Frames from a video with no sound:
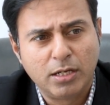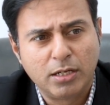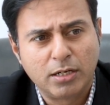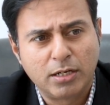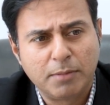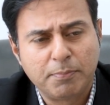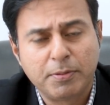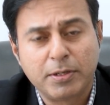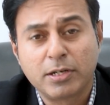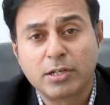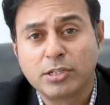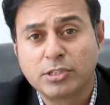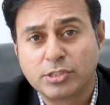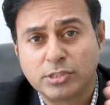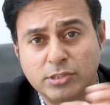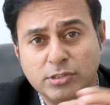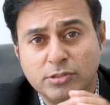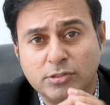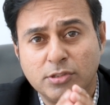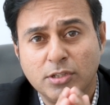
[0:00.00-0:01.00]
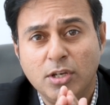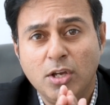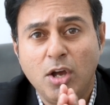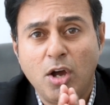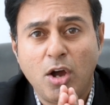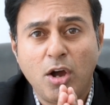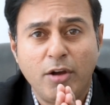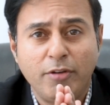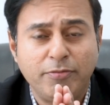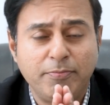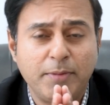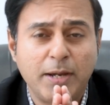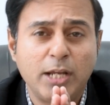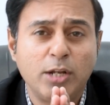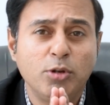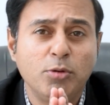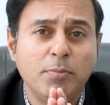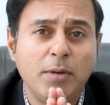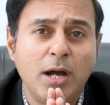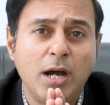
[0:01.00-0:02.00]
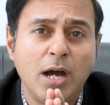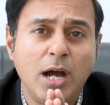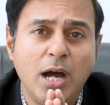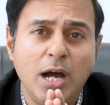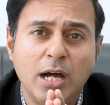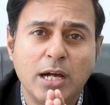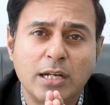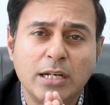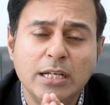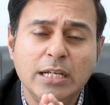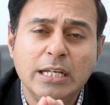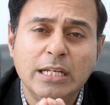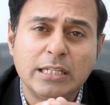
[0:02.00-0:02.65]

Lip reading: repercussions of myeloma are